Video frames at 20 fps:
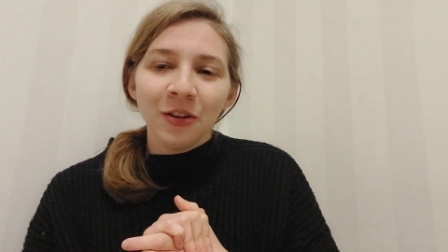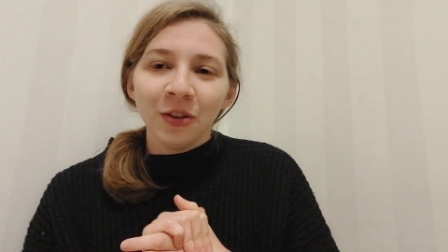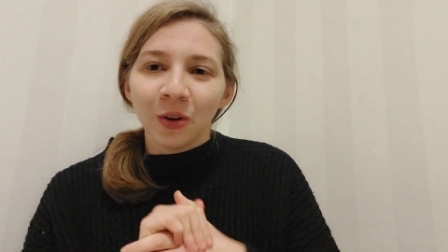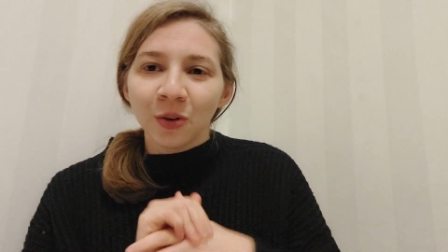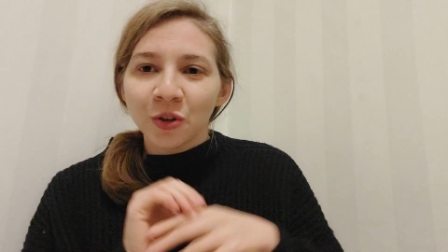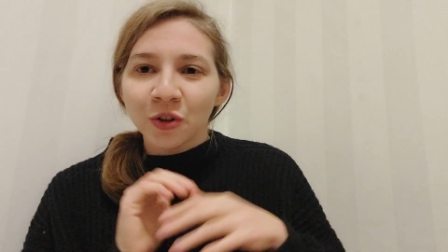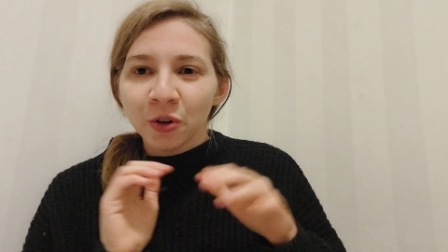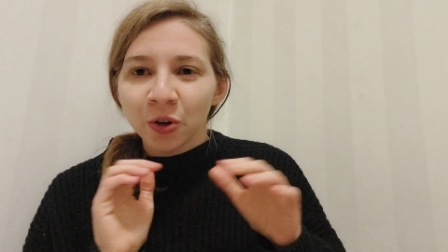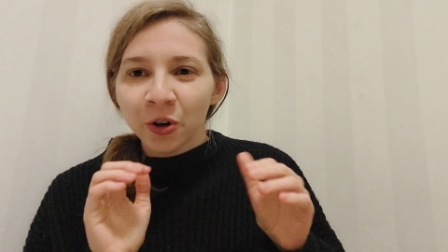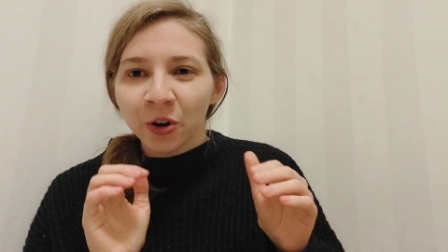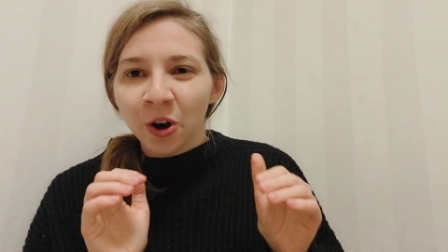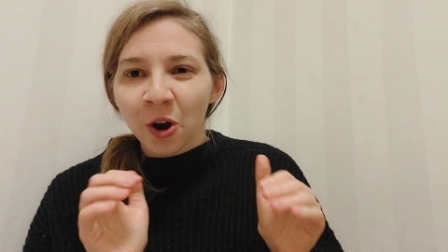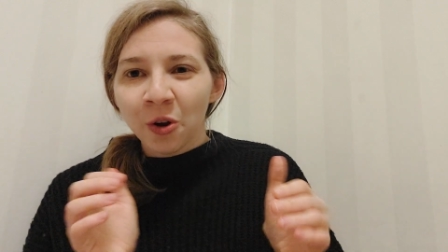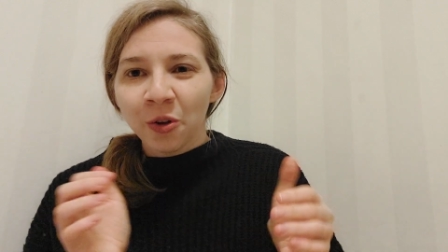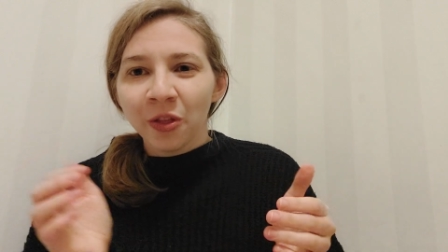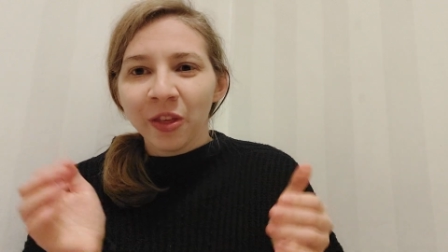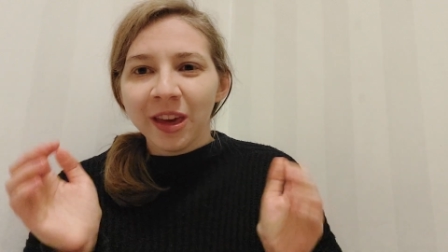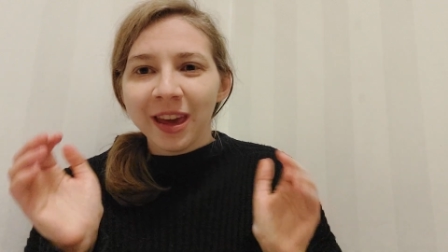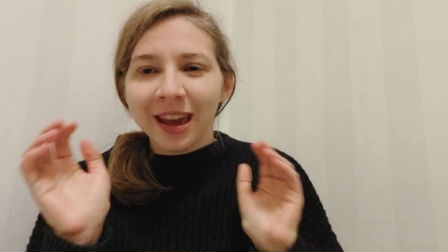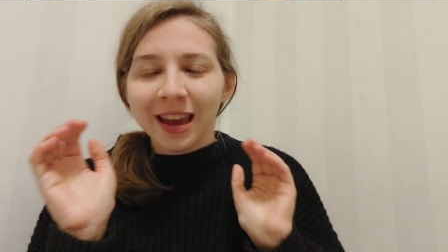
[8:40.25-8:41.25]

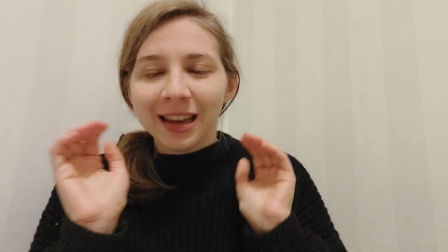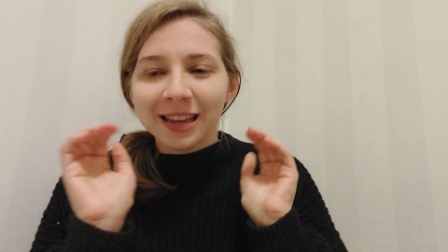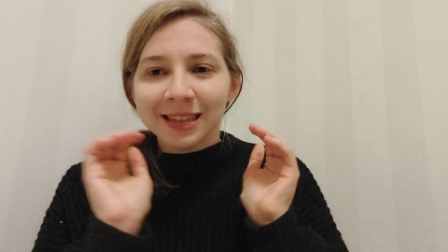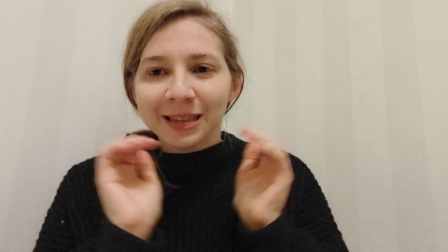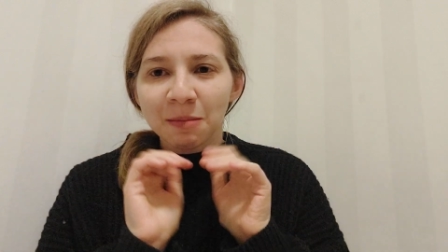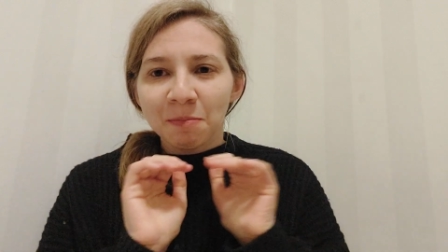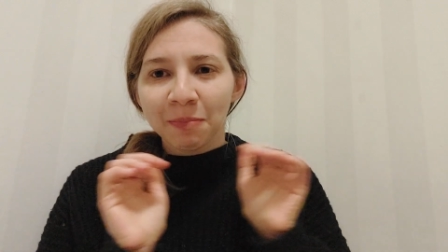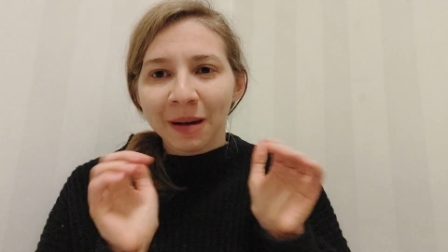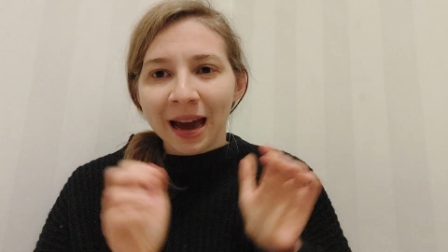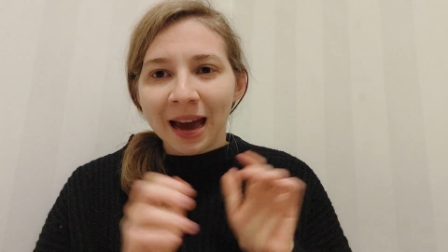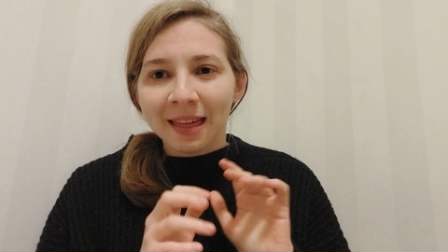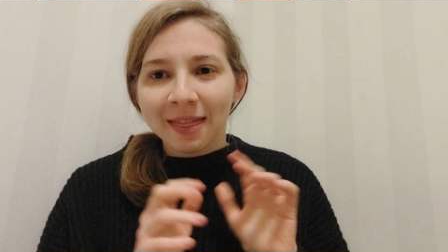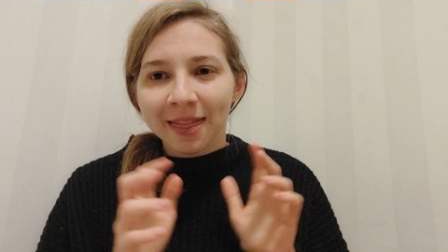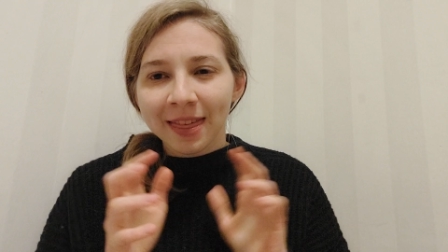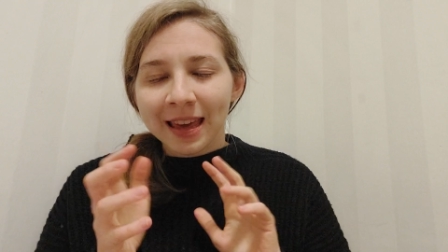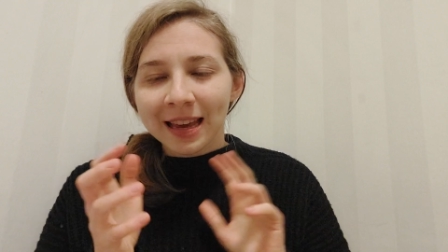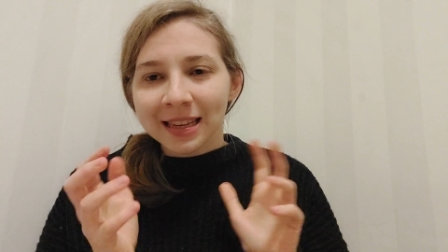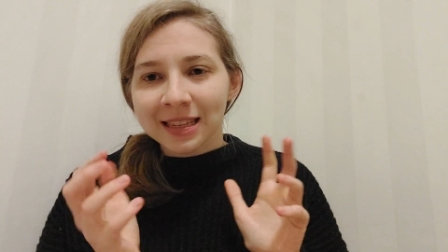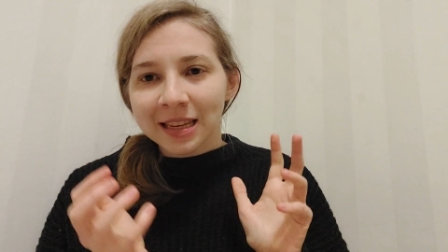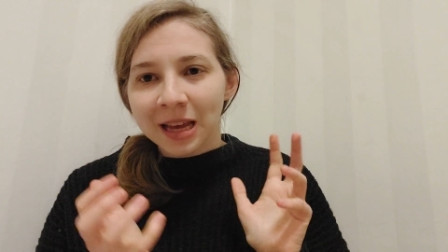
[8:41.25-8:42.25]
sugarcoat things and pad
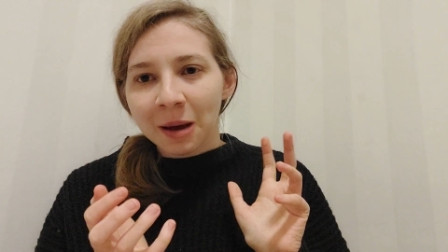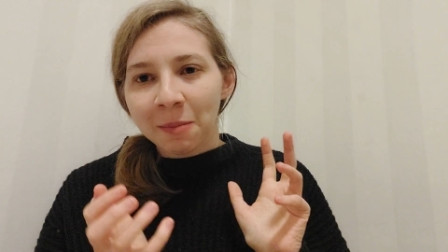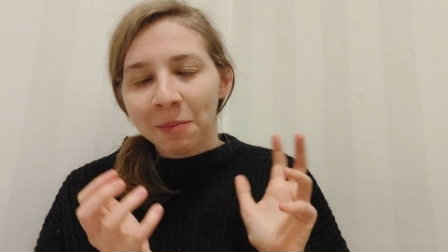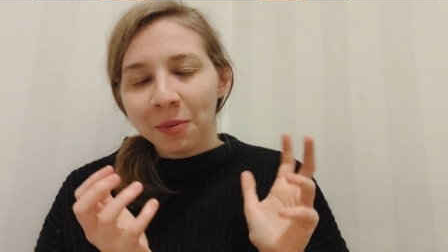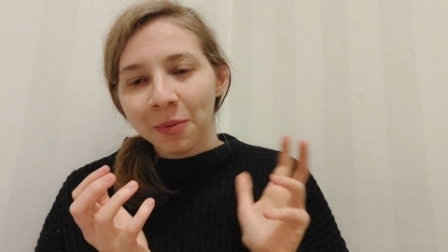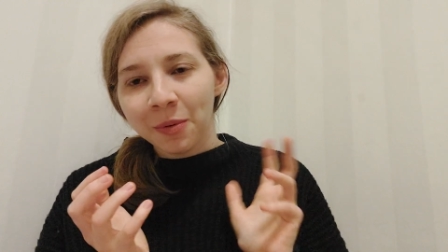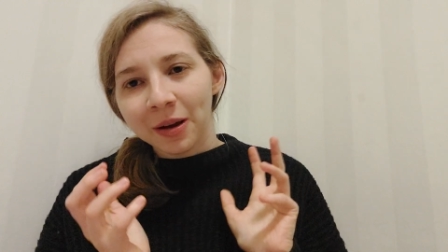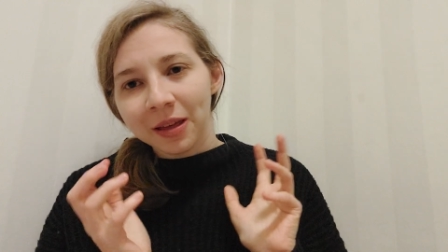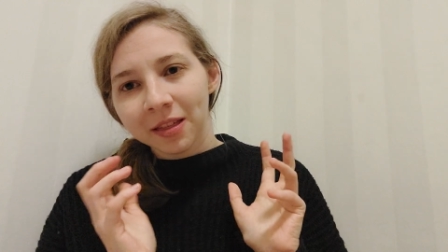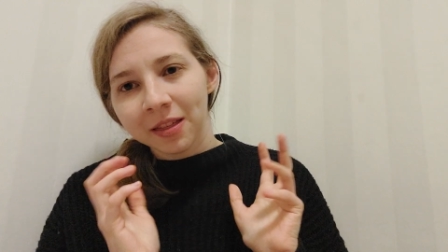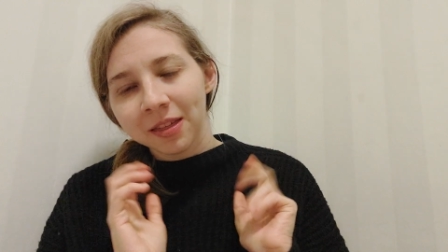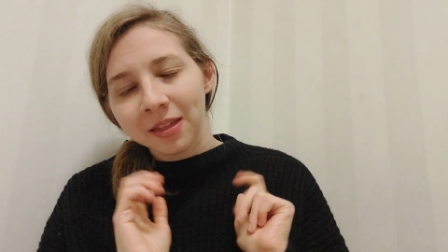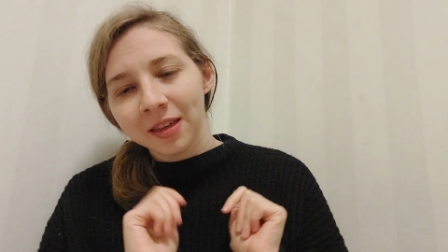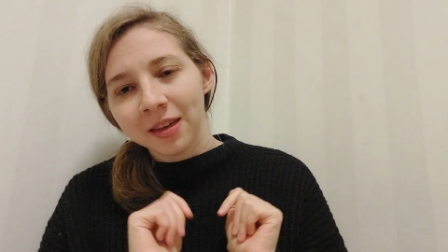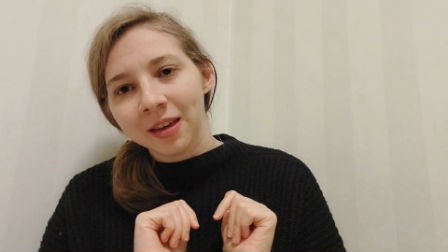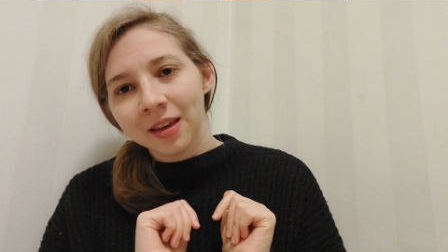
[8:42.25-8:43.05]
things up with